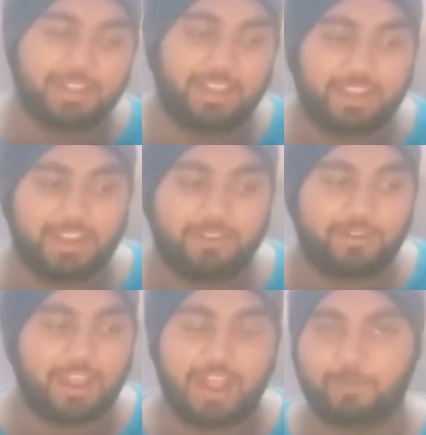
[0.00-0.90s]
They can
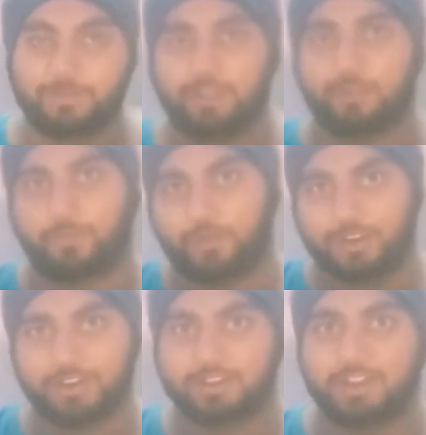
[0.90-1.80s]
even help their
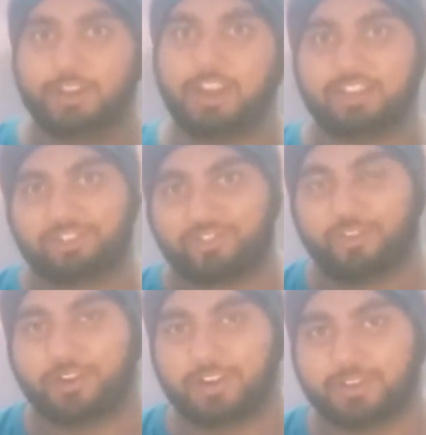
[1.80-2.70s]
opponent get
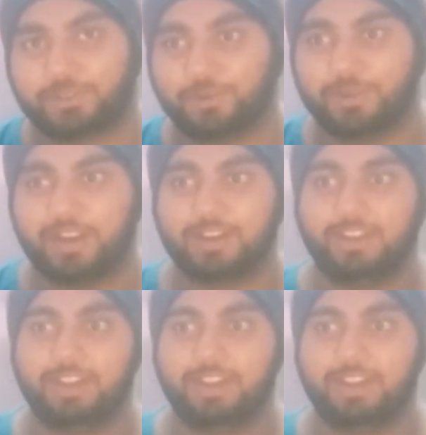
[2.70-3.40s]
stronger so that